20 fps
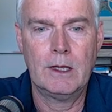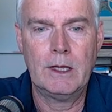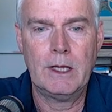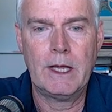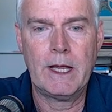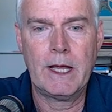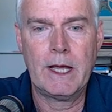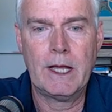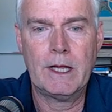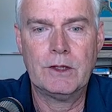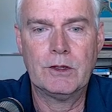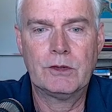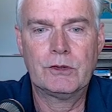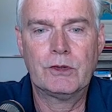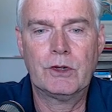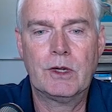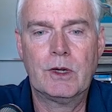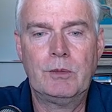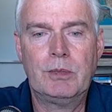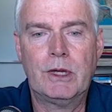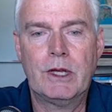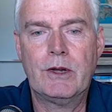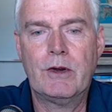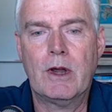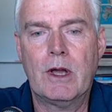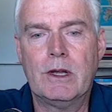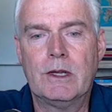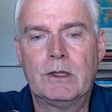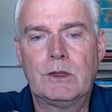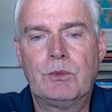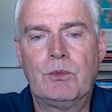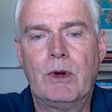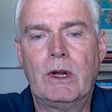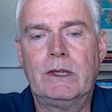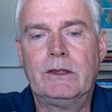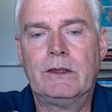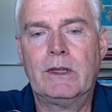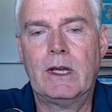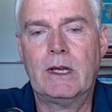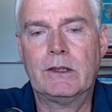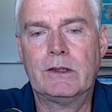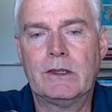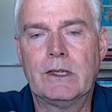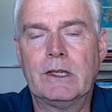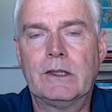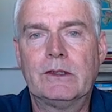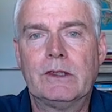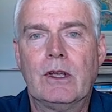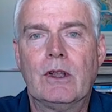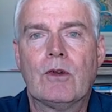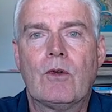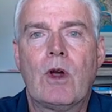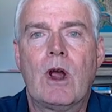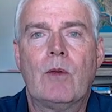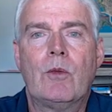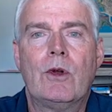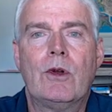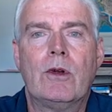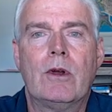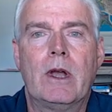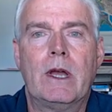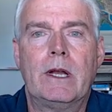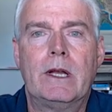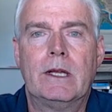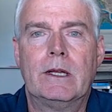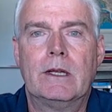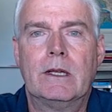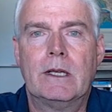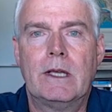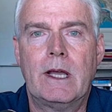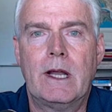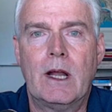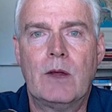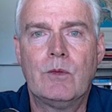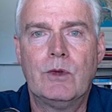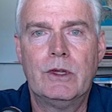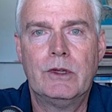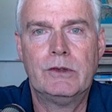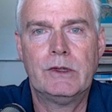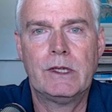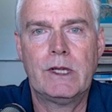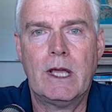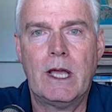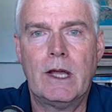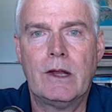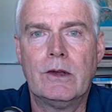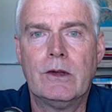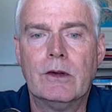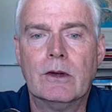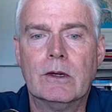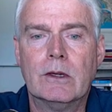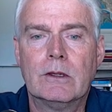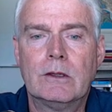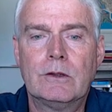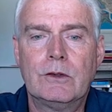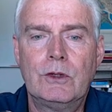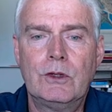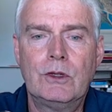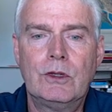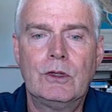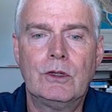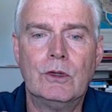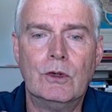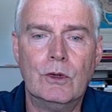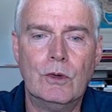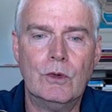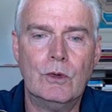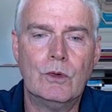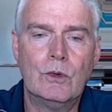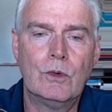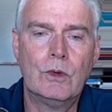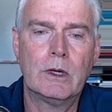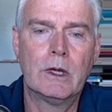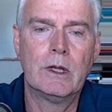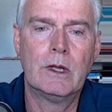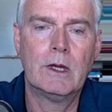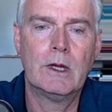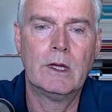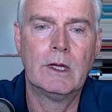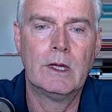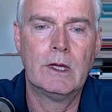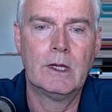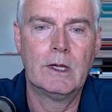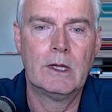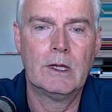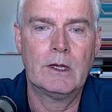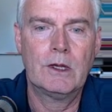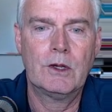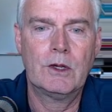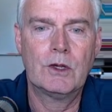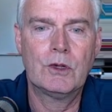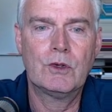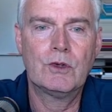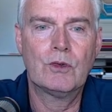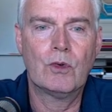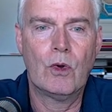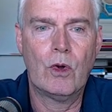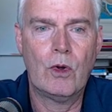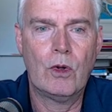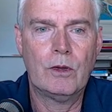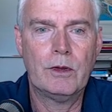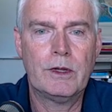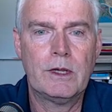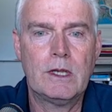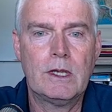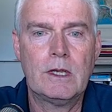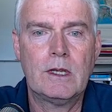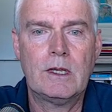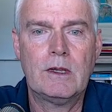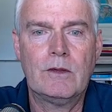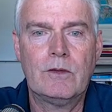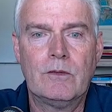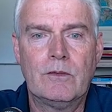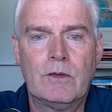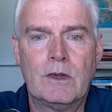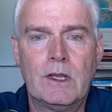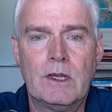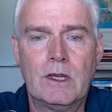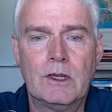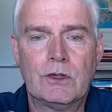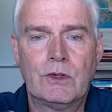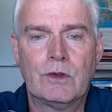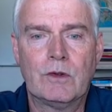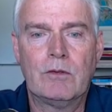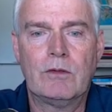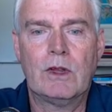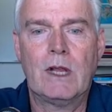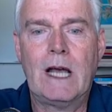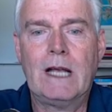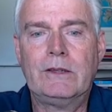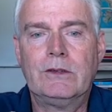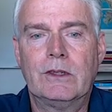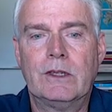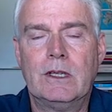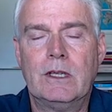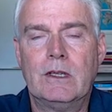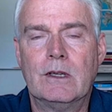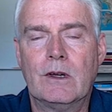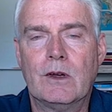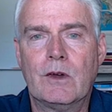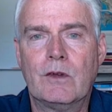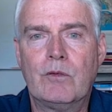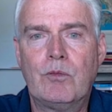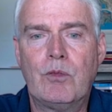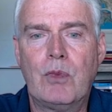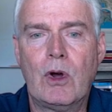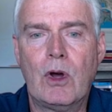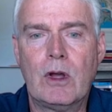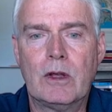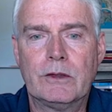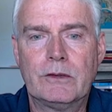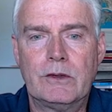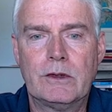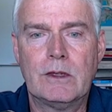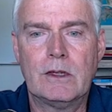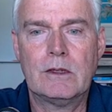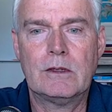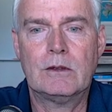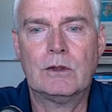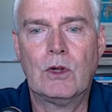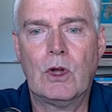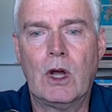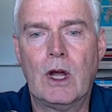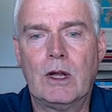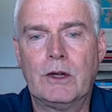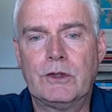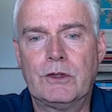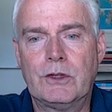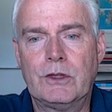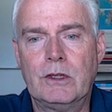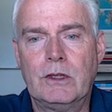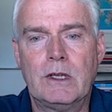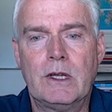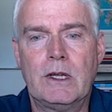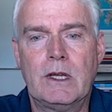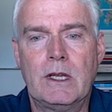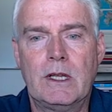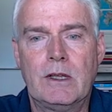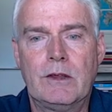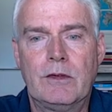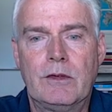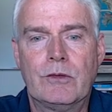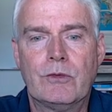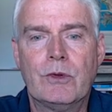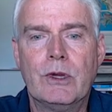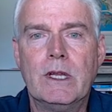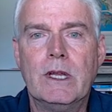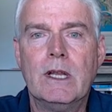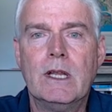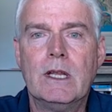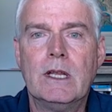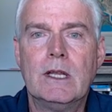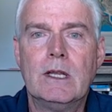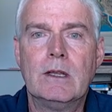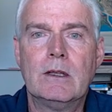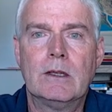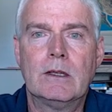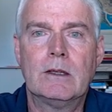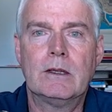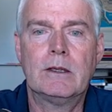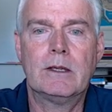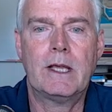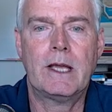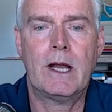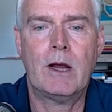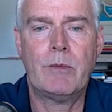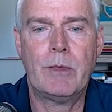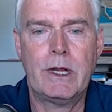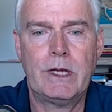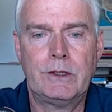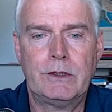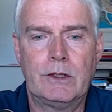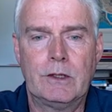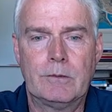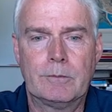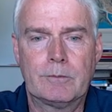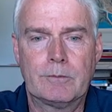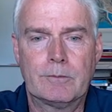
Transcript: And the Circuit Playground Express has an accelerometer on it, and I'm using that here to control the initial velocity of balls that launch in a three D animation.